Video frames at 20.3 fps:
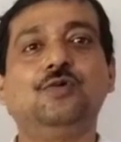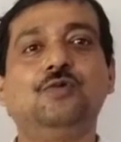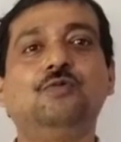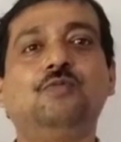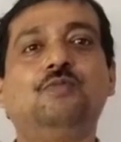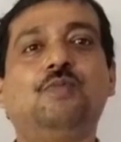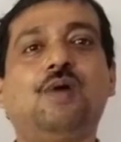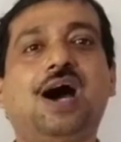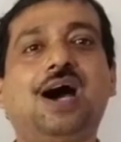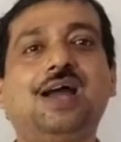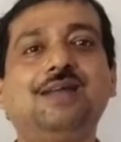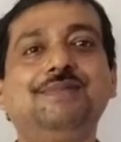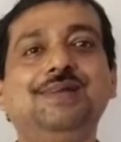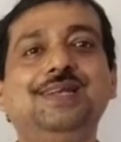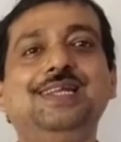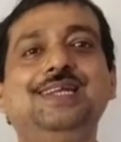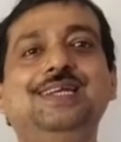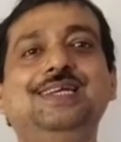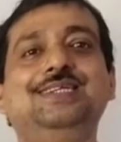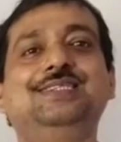who
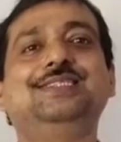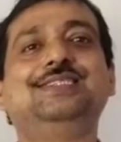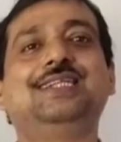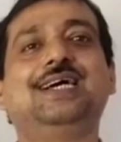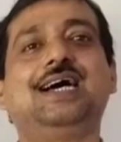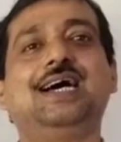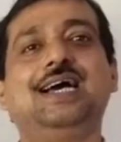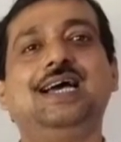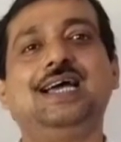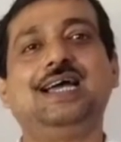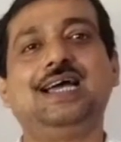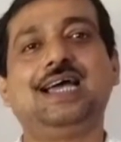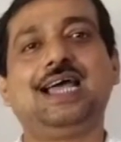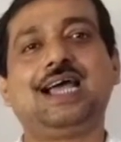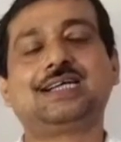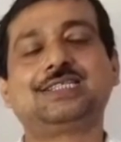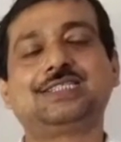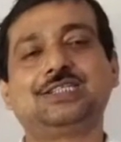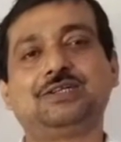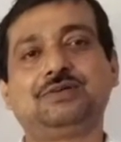verbally leads the
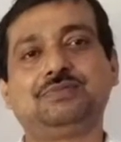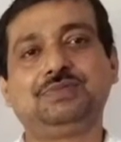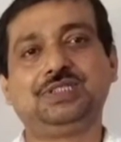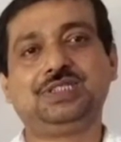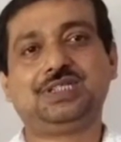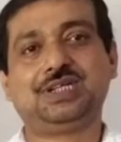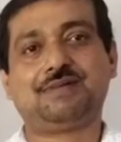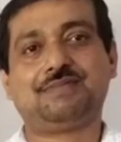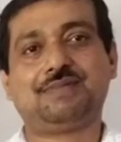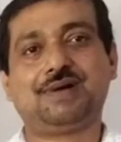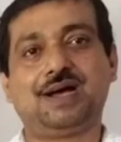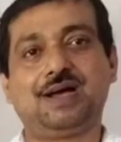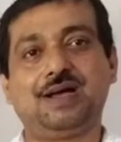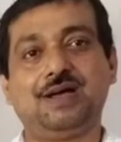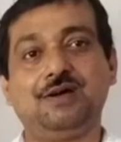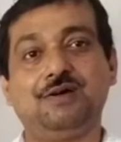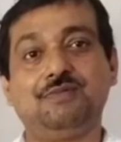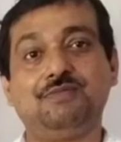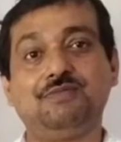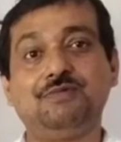action of the
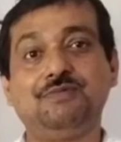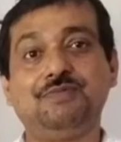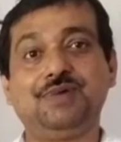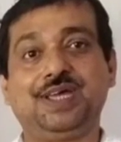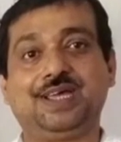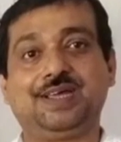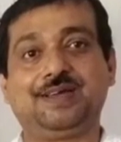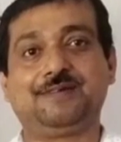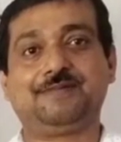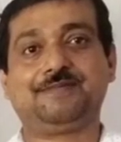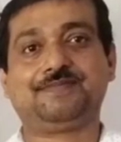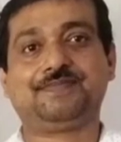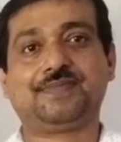drama moving.